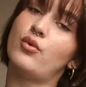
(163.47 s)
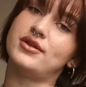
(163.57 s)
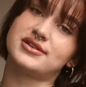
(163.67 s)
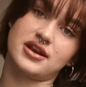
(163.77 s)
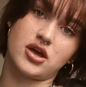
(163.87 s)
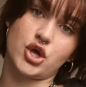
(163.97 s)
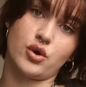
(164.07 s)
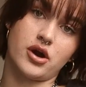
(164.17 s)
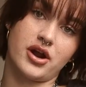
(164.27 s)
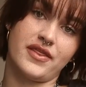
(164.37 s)
what skin color
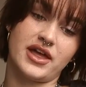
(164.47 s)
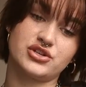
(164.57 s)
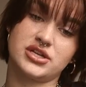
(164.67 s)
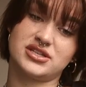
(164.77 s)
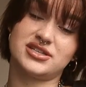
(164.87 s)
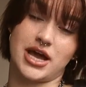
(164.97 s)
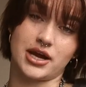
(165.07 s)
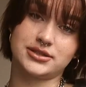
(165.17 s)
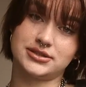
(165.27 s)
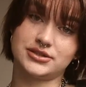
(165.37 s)
you are, and that shit
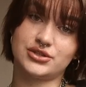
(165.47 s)
sucks.